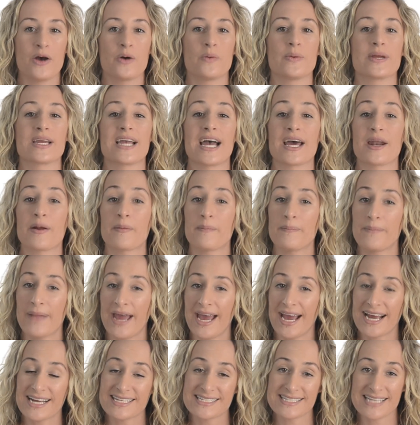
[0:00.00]
We got a
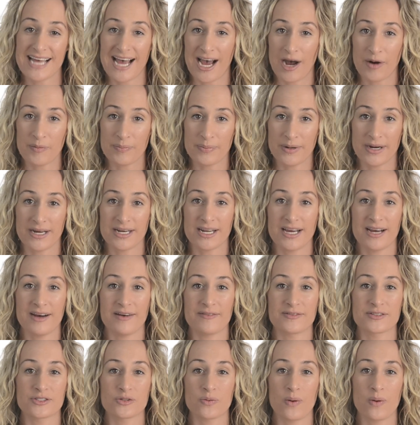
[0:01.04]
max output of